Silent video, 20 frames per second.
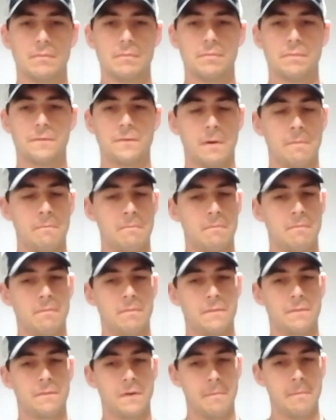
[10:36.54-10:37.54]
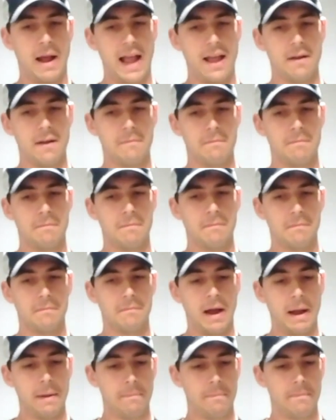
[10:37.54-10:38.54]
from
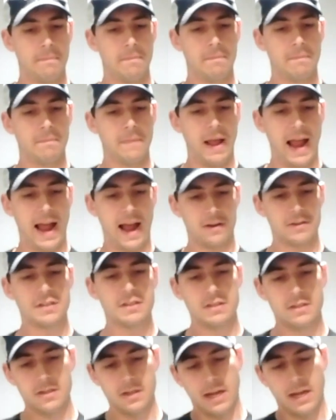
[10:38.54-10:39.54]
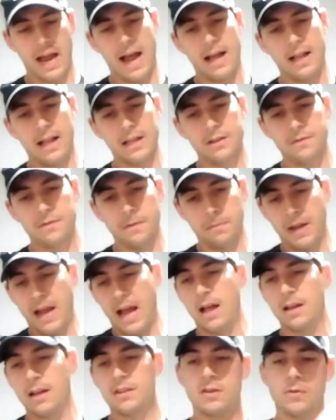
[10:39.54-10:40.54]
my house to college, from
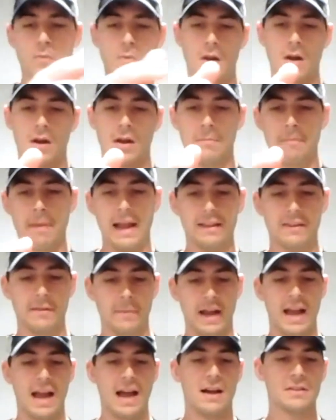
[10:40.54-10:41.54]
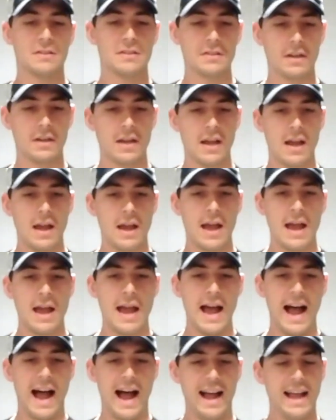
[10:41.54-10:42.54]
college to work, and back to my house.
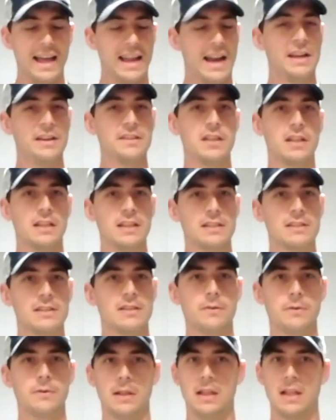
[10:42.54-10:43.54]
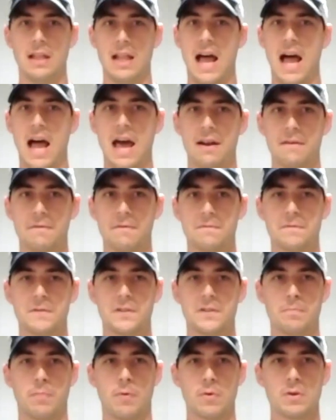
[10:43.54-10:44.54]
And I used to listen to a lot of
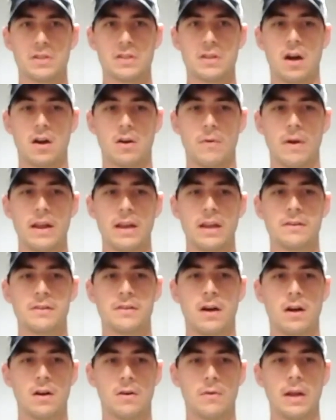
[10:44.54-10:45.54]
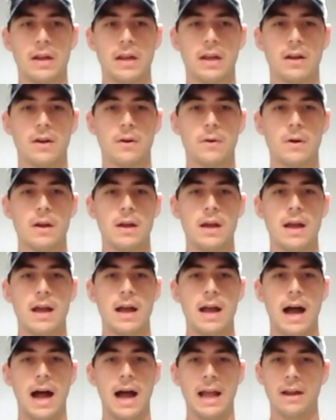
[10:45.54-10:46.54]
sports talk radio and talk radio.
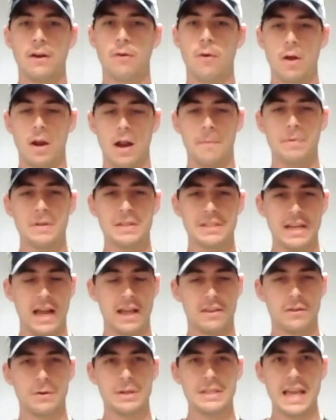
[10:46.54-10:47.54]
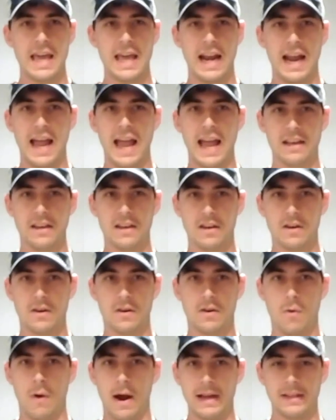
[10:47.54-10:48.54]
I growing up in South Louisiana, I had
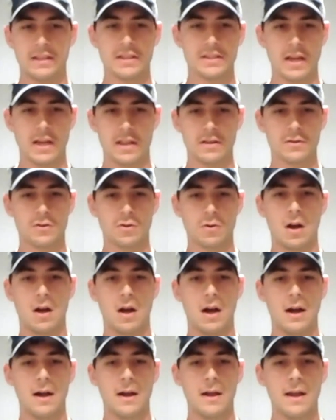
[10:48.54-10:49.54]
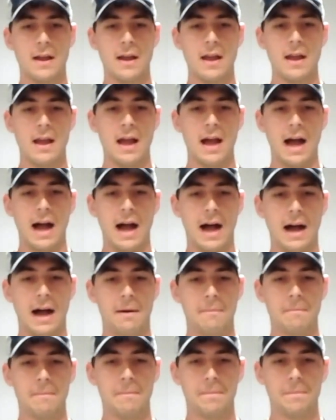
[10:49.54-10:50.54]
quite the Southern drawl.
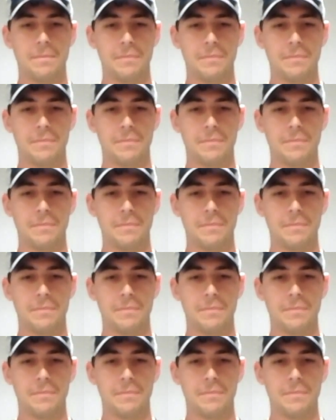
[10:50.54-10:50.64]
Um,